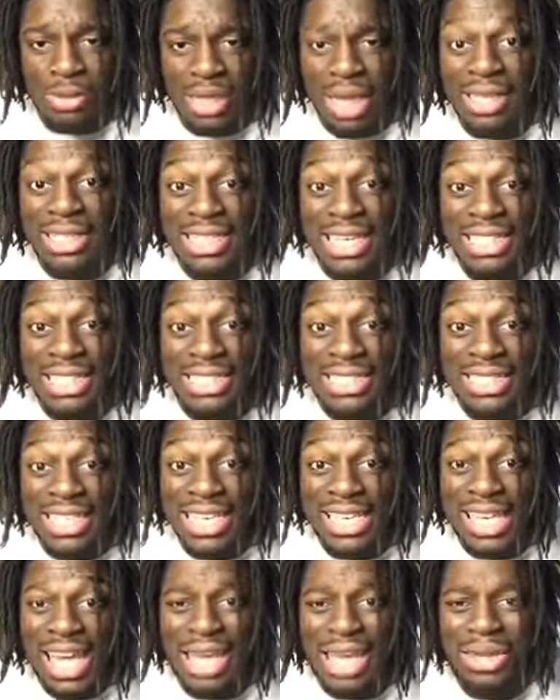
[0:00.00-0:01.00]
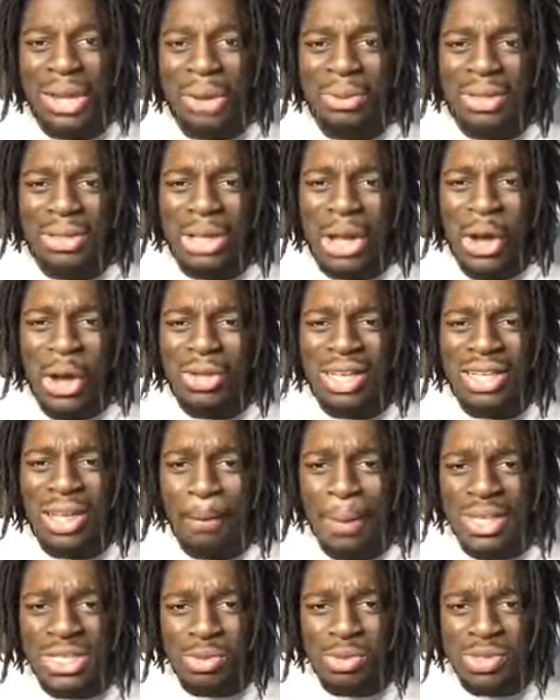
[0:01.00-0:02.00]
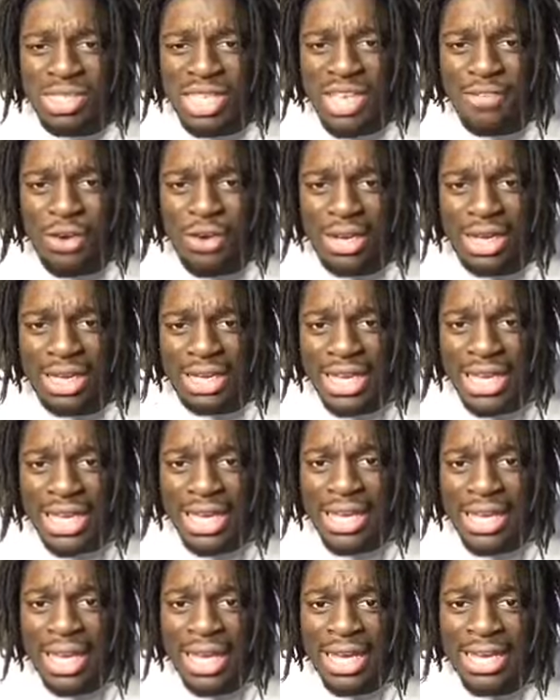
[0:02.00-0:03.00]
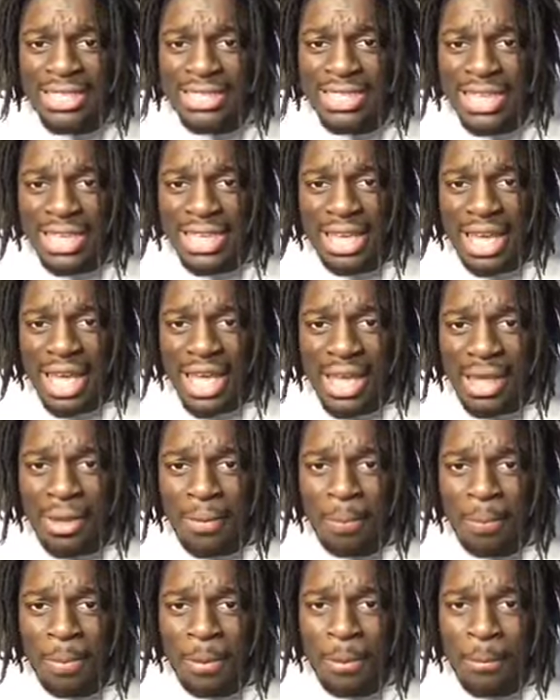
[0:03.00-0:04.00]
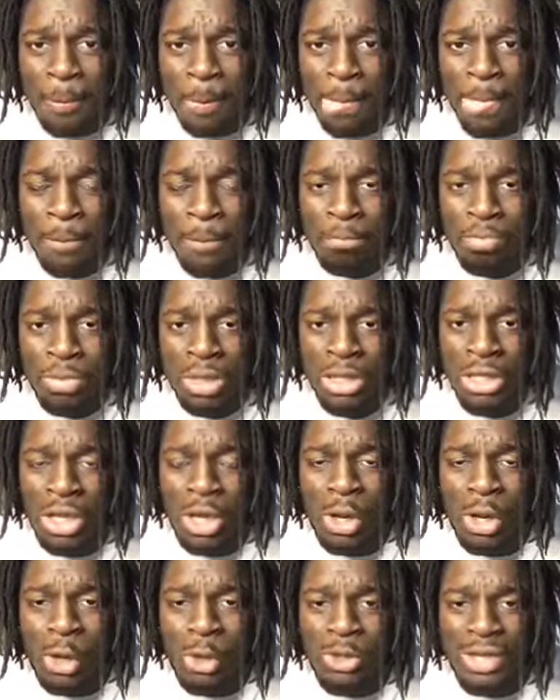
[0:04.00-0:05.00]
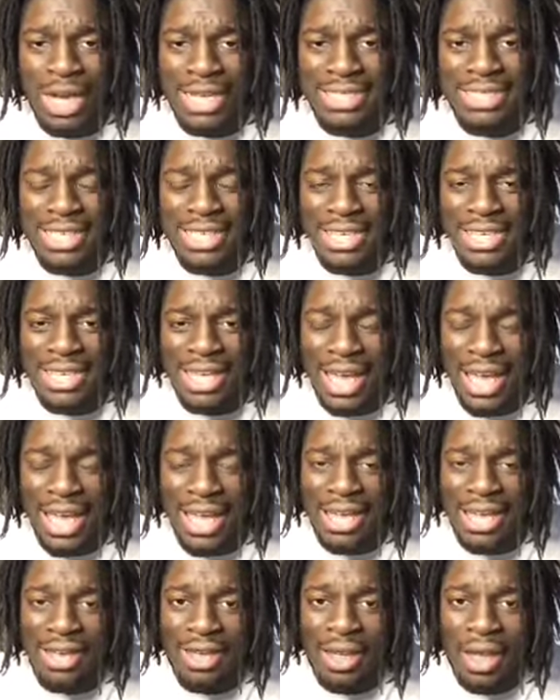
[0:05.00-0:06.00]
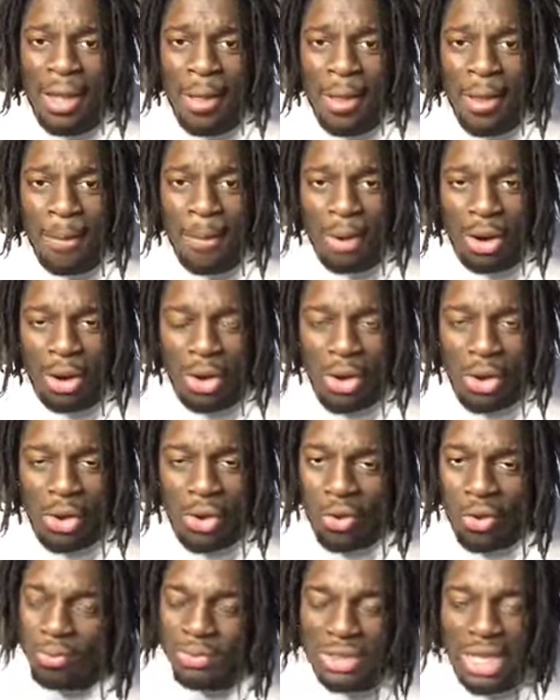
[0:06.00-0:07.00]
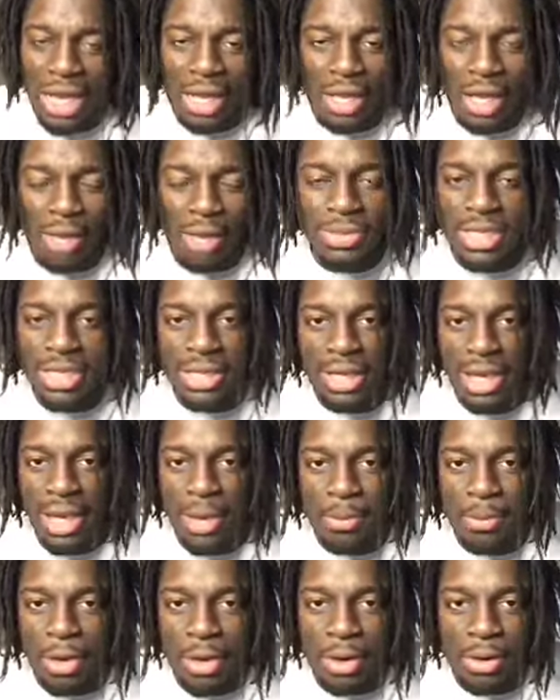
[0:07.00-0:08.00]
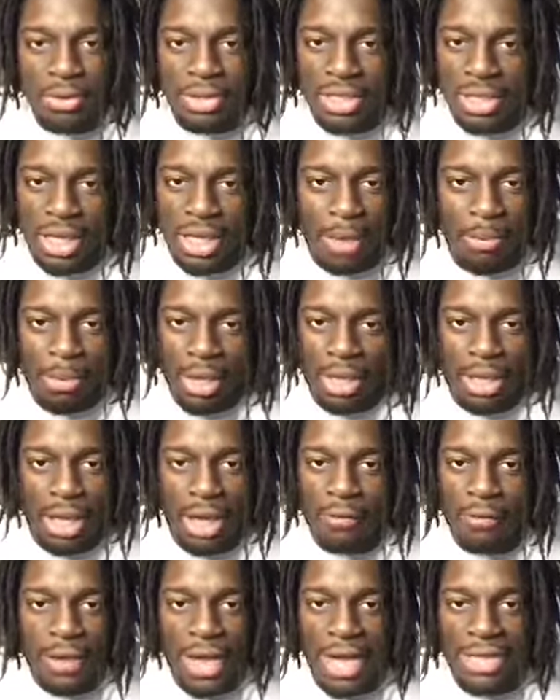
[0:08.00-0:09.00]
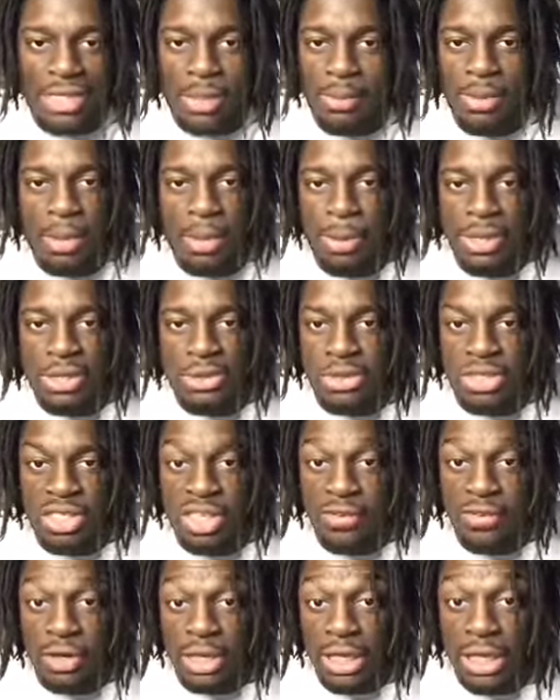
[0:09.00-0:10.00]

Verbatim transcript: They did that to DK? No, no, no, not the best receiver in the league. DK. No, not DK. Bro, I love DK, bro. DK Metcalf has to be the best receiver in the